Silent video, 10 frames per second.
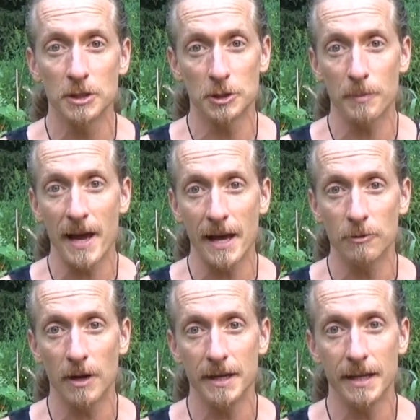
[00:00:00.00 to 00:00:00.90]
in Japan
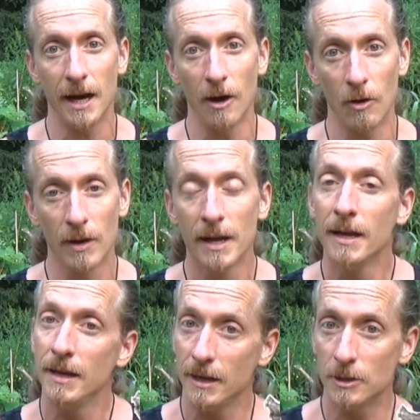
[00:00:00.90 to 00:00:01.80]
right now
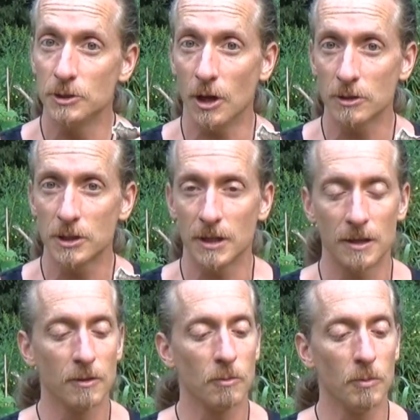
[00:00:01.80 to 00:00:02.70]
in conjunction
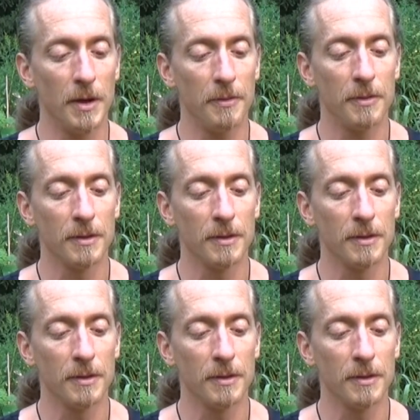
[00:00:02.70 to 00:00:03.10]
with